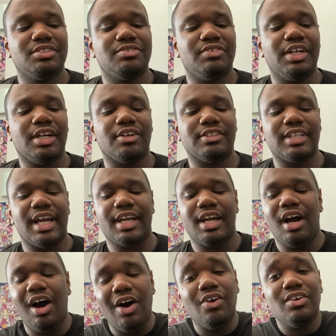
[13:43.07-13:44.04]
Riko's
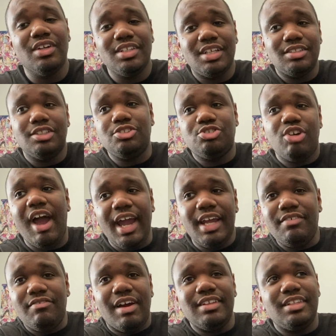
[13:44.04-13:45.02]
like, oh, there's a
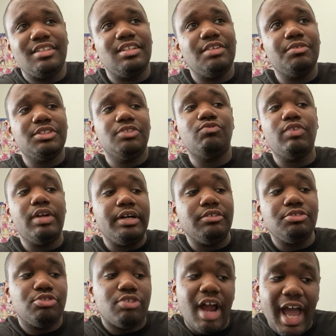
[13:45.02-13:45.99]
dragon right there. There was a
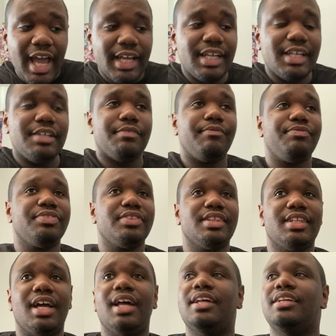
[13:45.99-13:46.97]
real dragon.
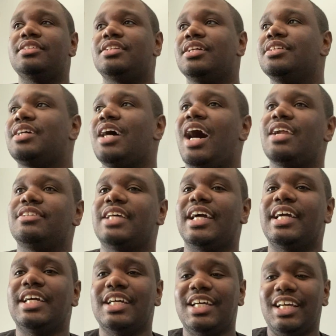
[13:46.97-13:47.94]
Yeah, and then Kanna's
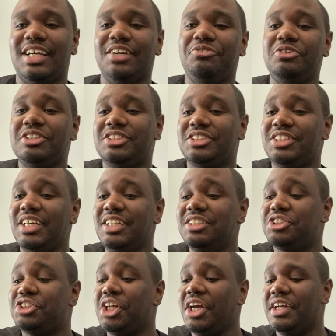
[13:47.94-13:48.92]
like, it was
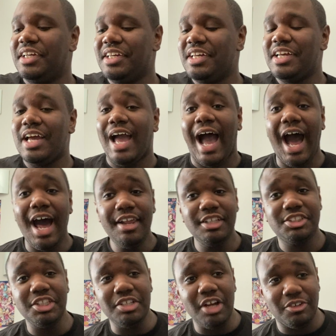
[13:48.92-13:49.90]
CG. How
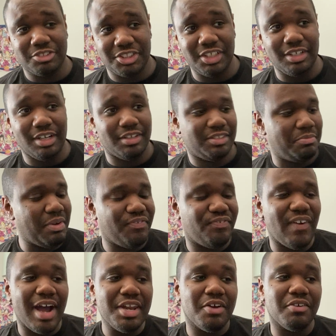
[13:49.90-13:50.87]
did she know let me
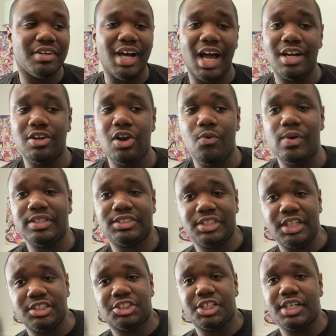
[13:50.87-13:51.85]
find out Kanna know what
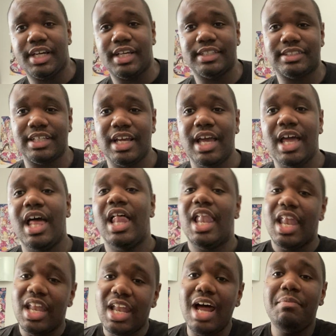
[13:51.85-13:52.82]
CG is.
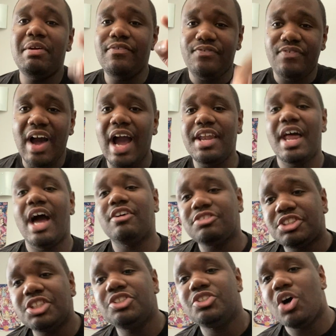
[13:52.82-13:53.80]
Let me find
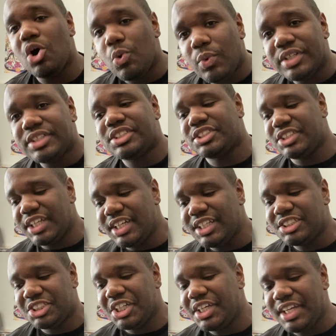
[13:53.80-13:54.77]
out she know what
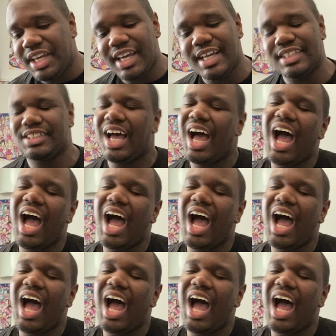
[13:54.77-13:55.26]
CG is.